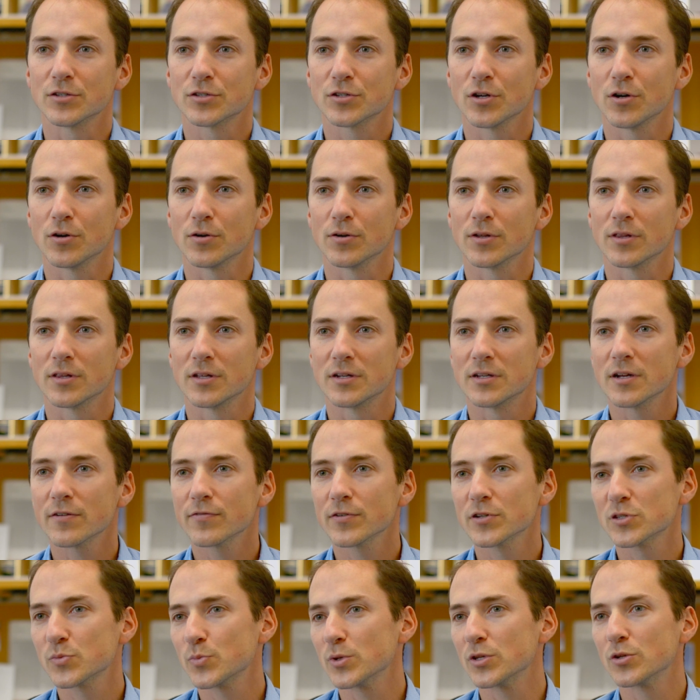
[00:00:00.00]
And so the
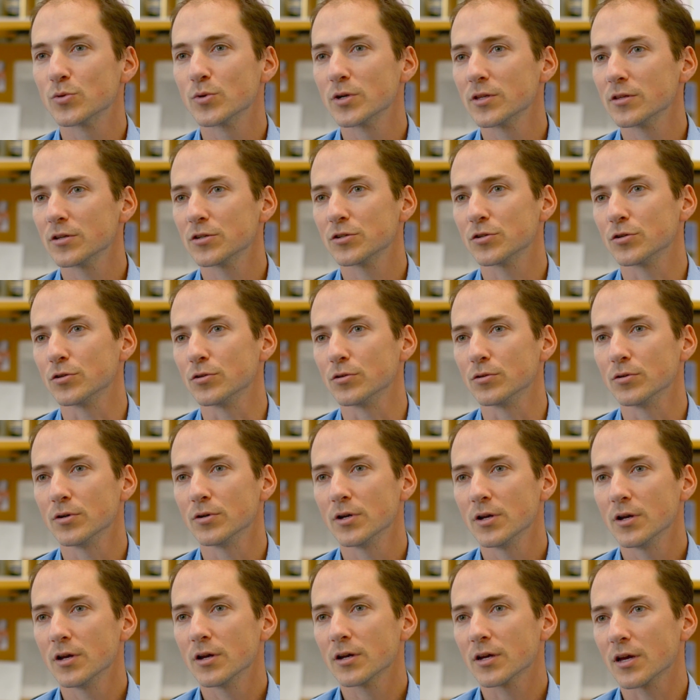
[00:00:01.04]
difference between the two
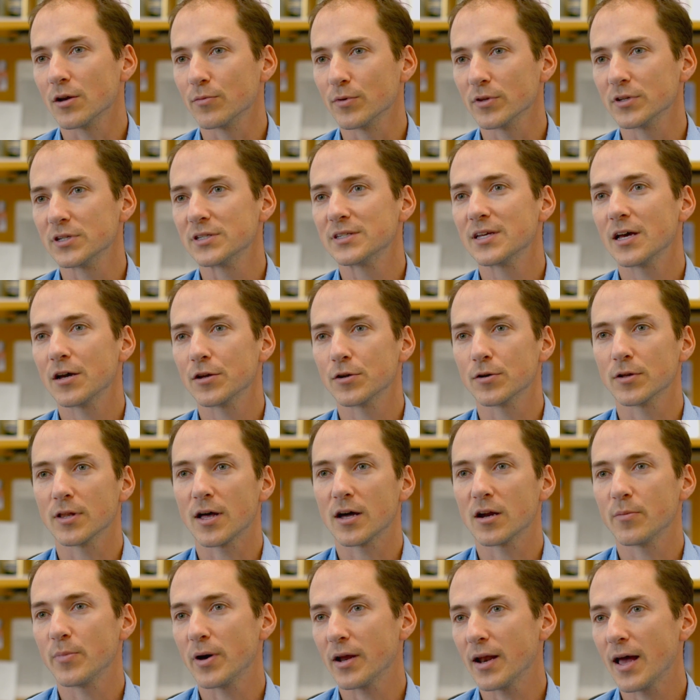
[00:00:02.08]
can really tell you a
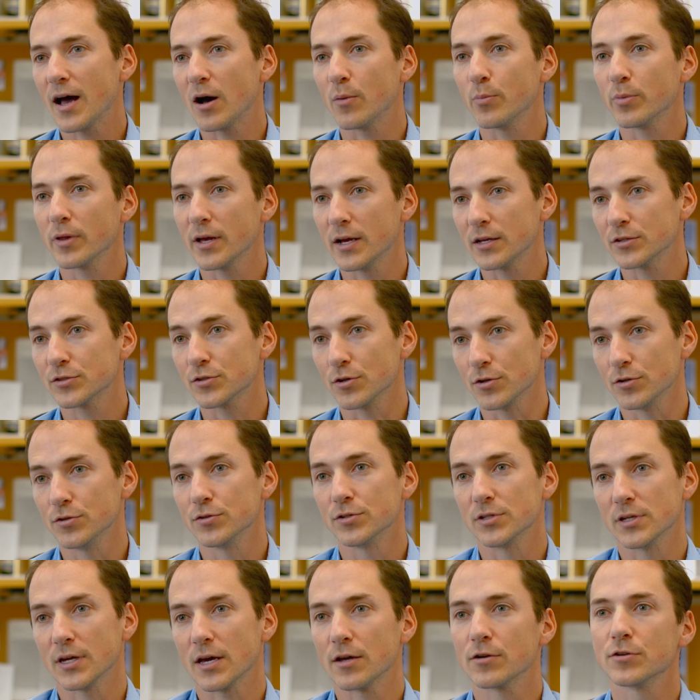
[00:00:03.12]
lot about how plants are
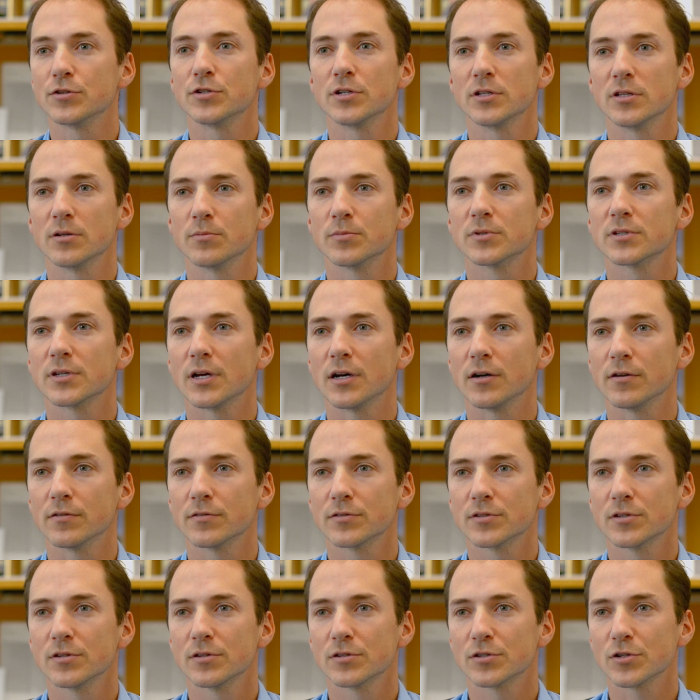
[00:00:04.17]
using energy
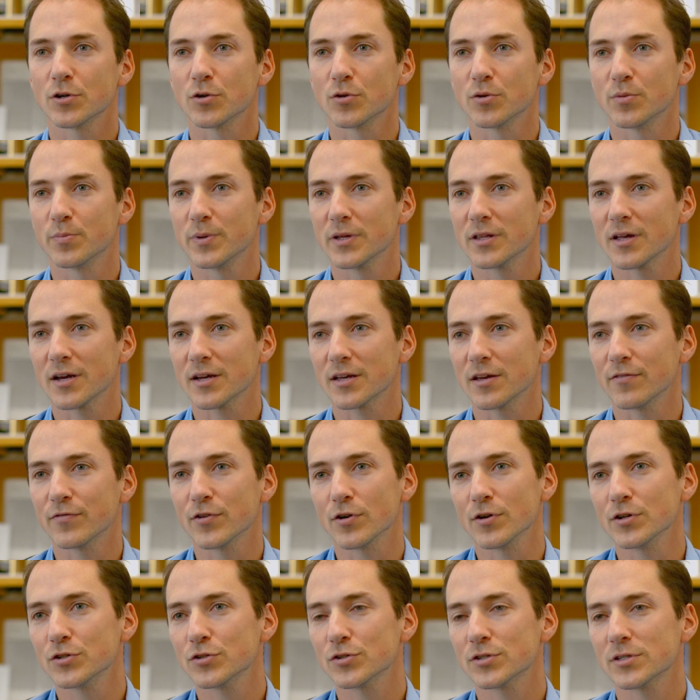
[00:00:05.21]
themselves. So it would be like
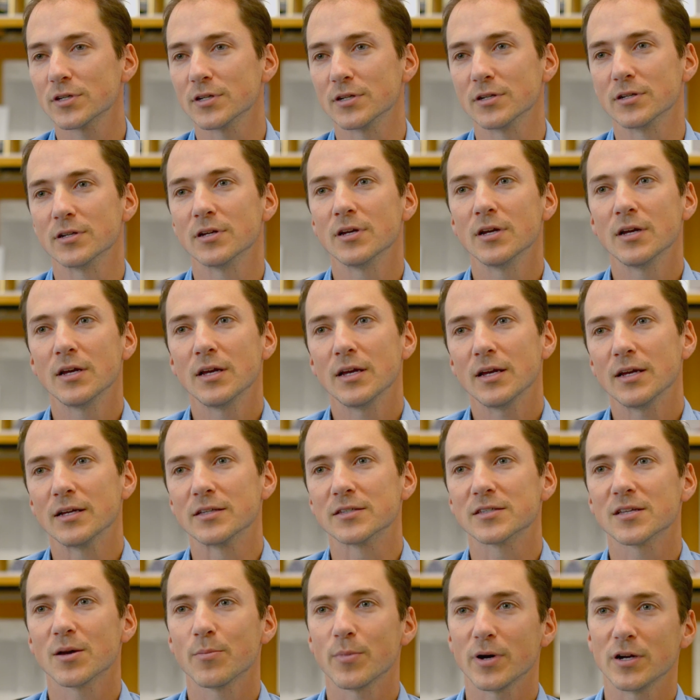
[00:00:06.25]
if you're interested
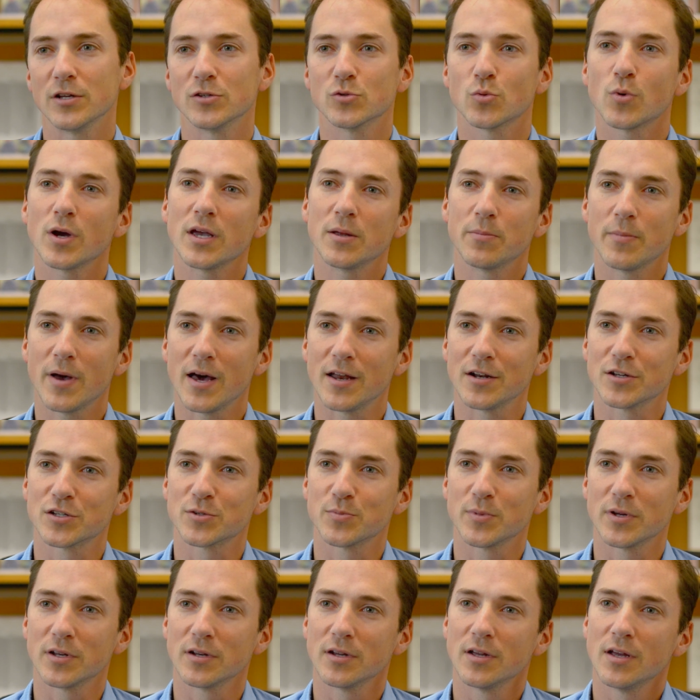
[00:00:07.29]
in somebody's weight
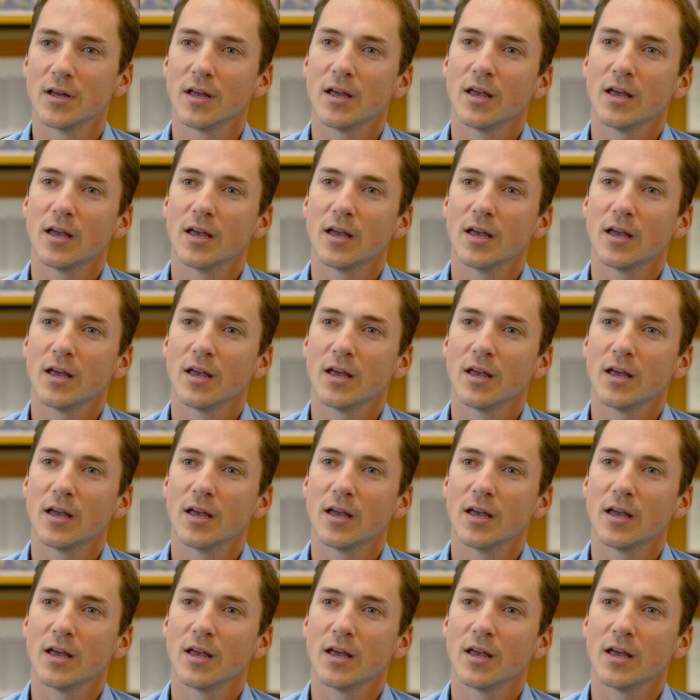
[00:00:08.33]
management